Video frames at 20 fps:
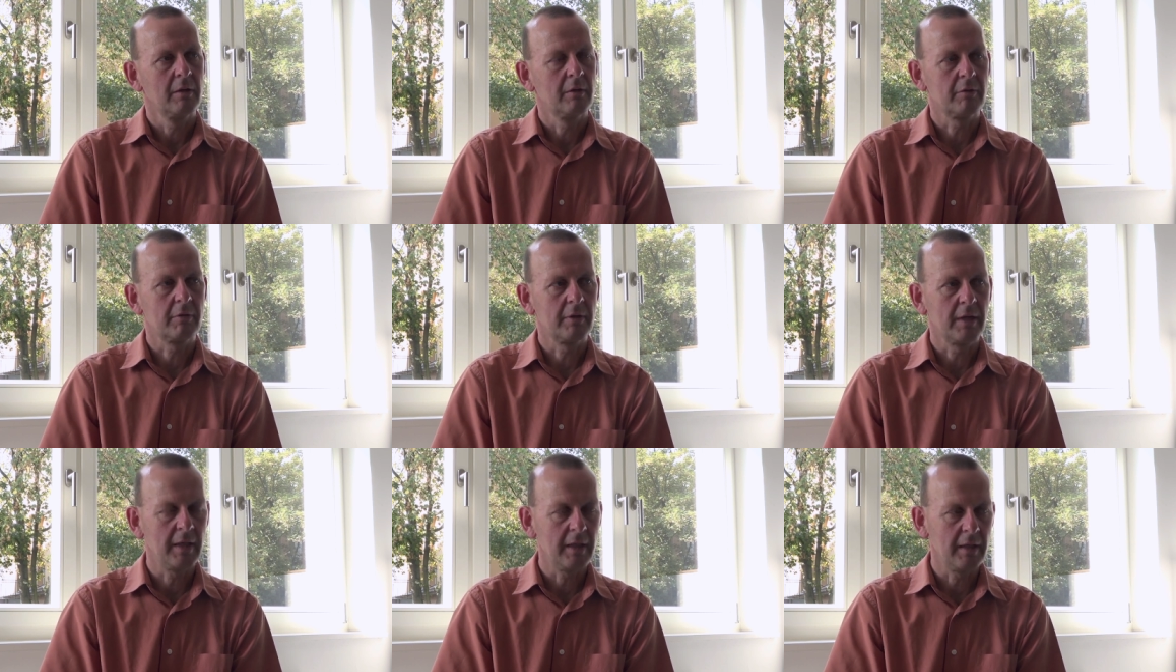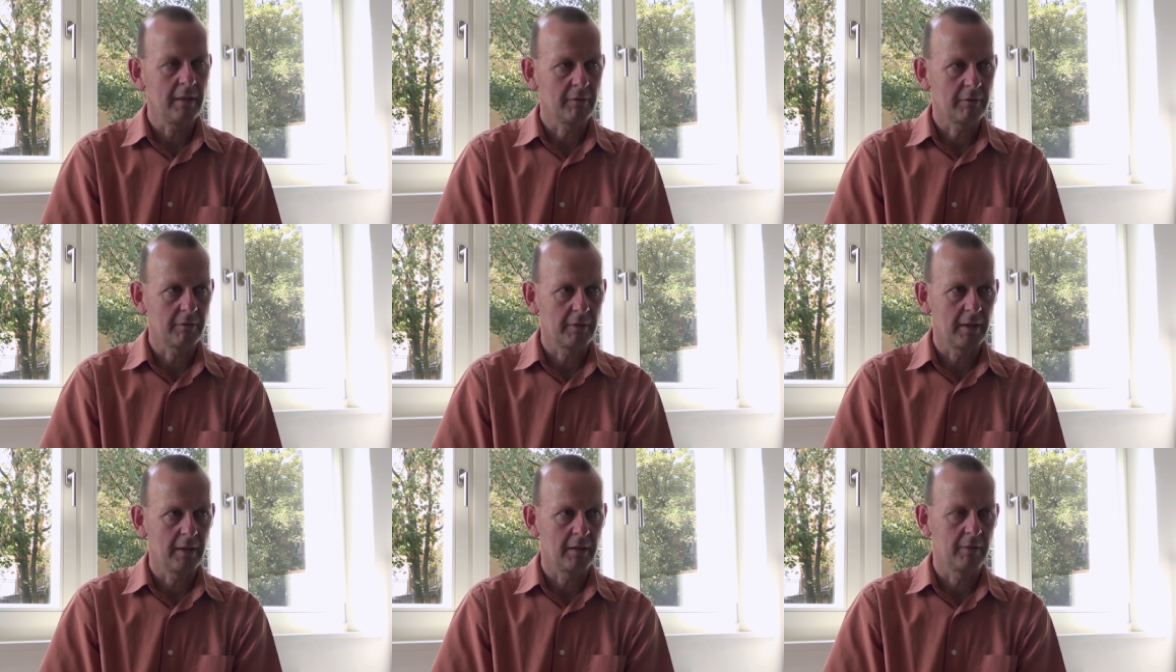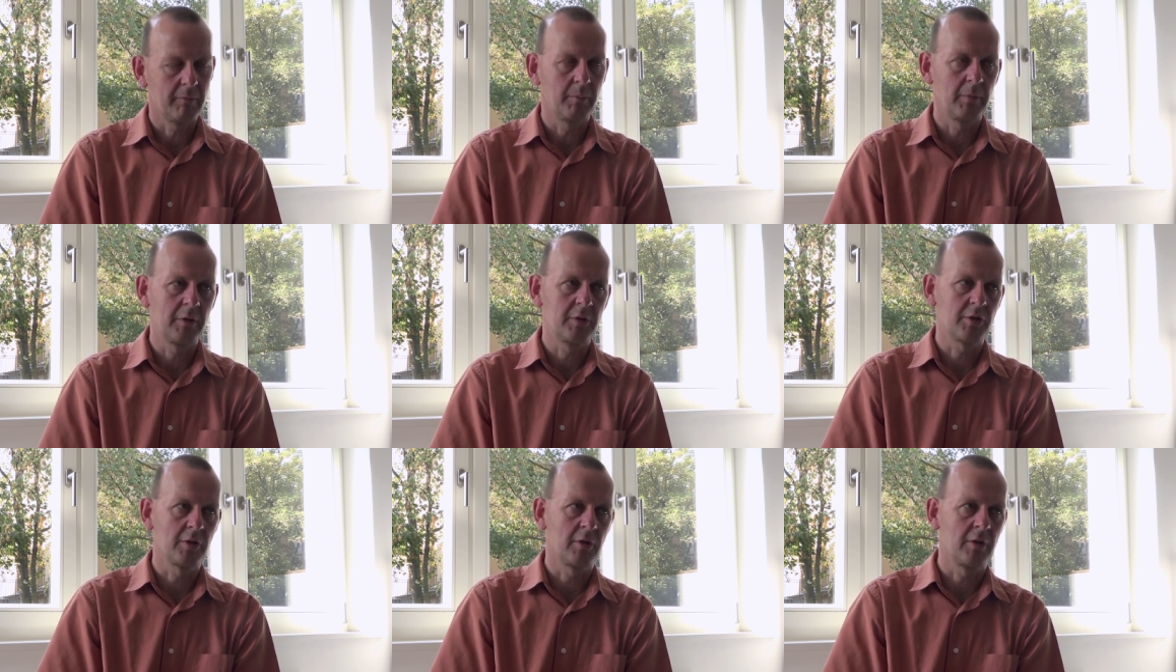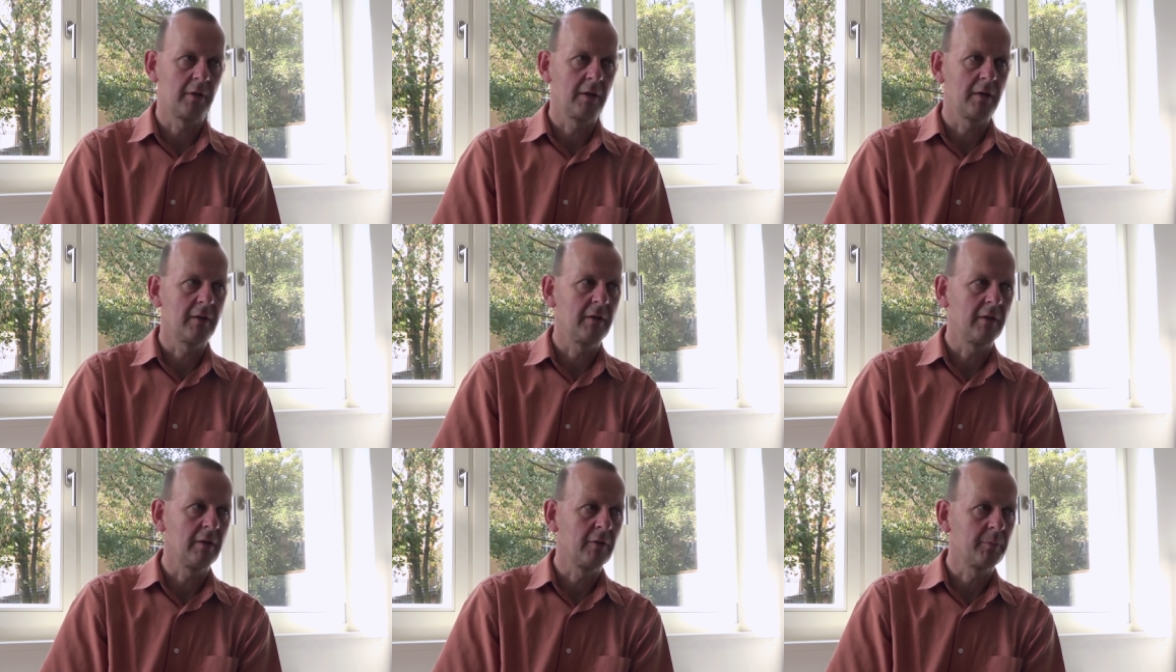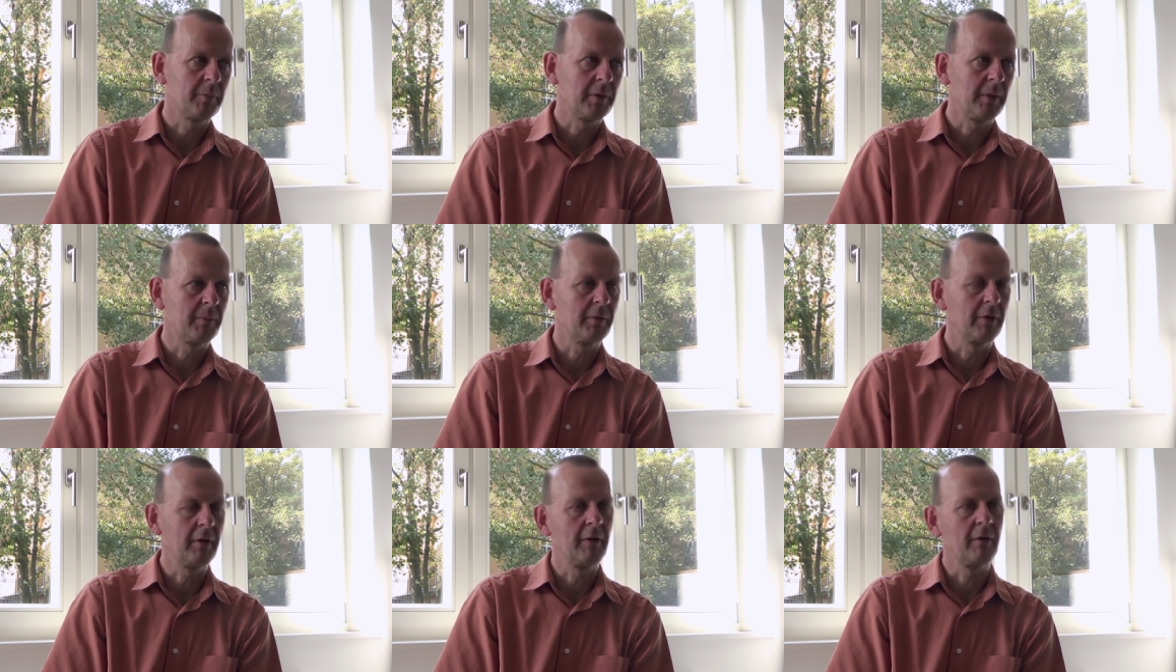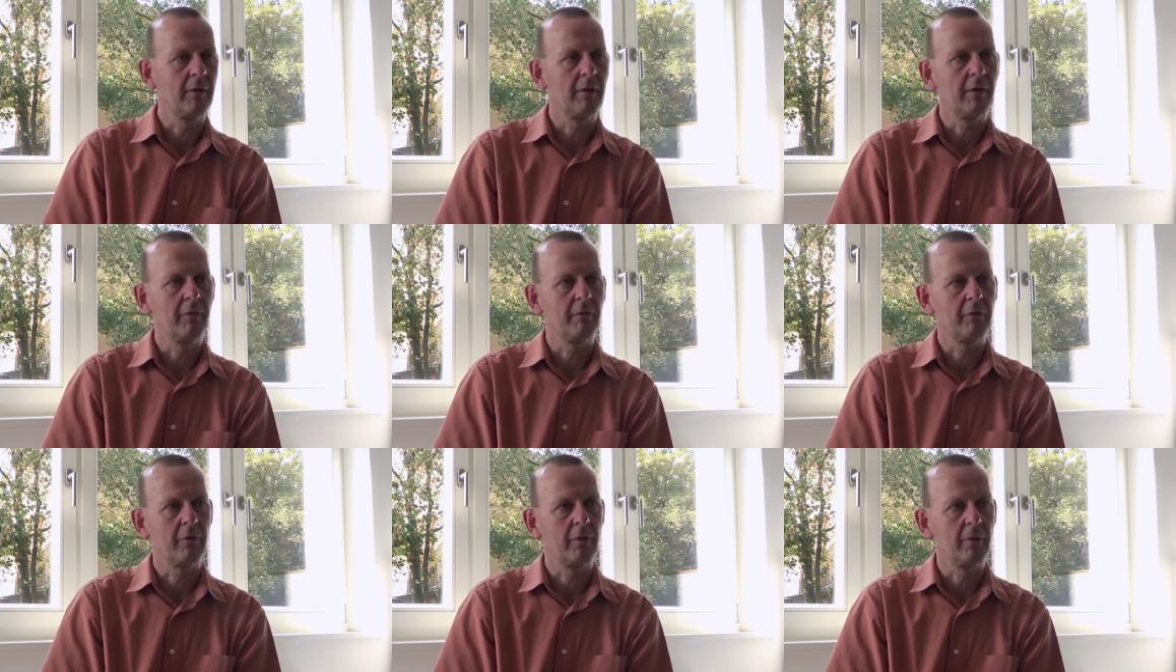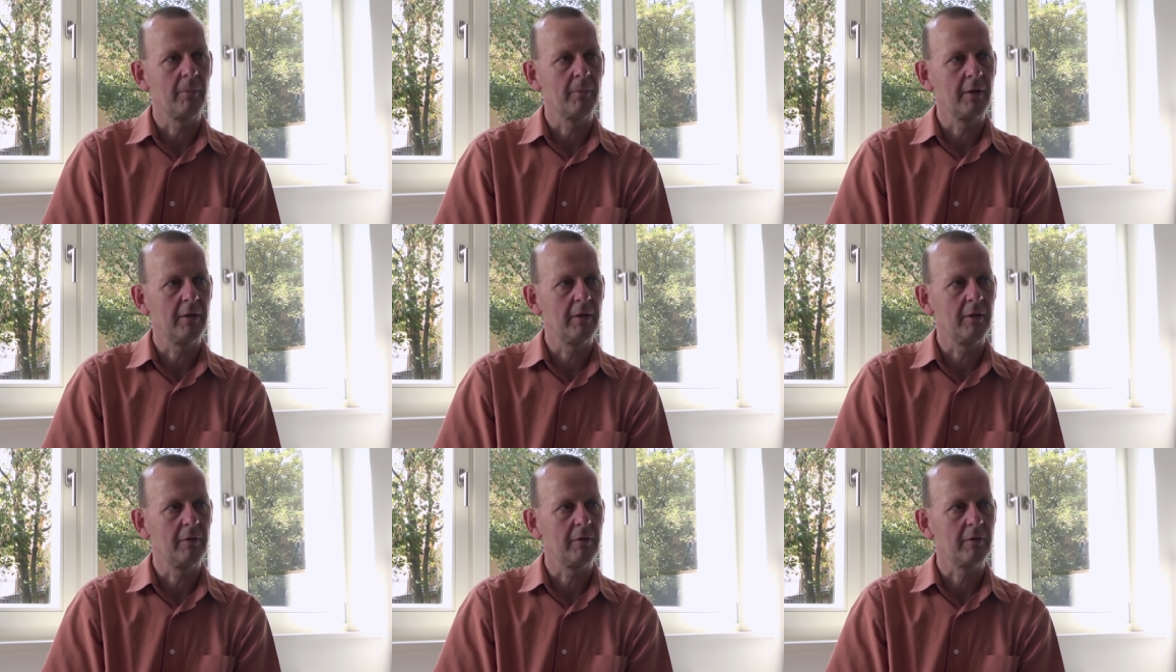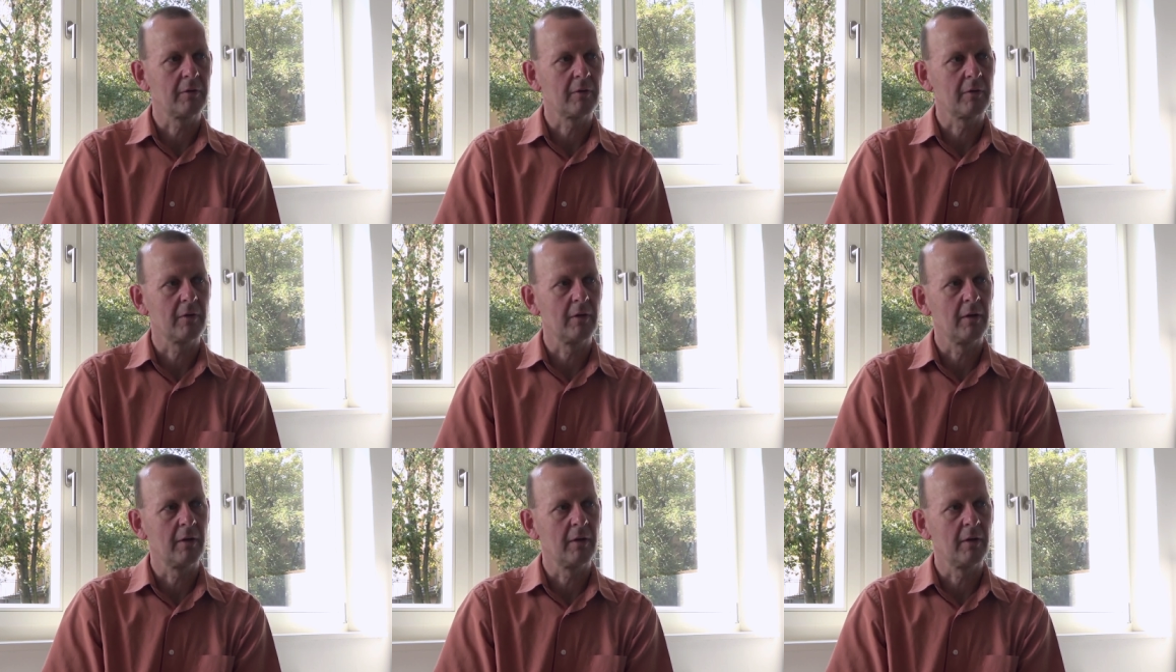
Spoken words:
great majority of people in the former East,